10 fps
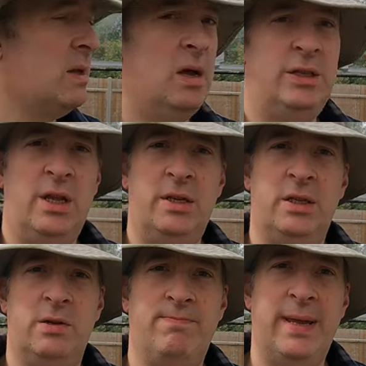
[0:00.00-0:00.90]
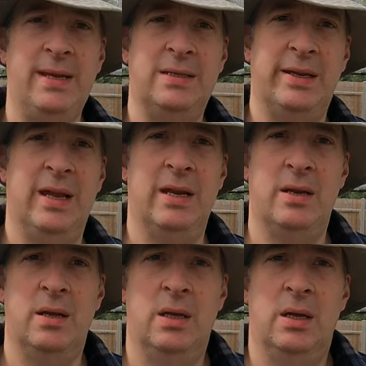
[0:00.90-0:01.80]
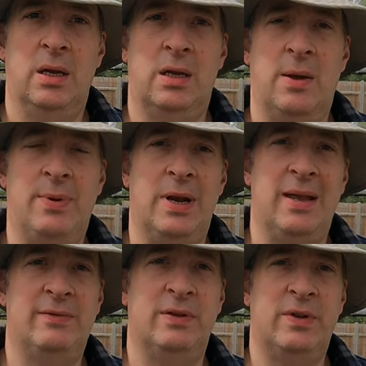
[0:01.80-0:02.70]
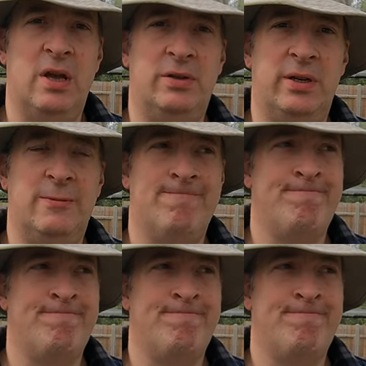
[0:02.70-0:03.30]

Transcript: I started some peas in a couple of lengths of gutter.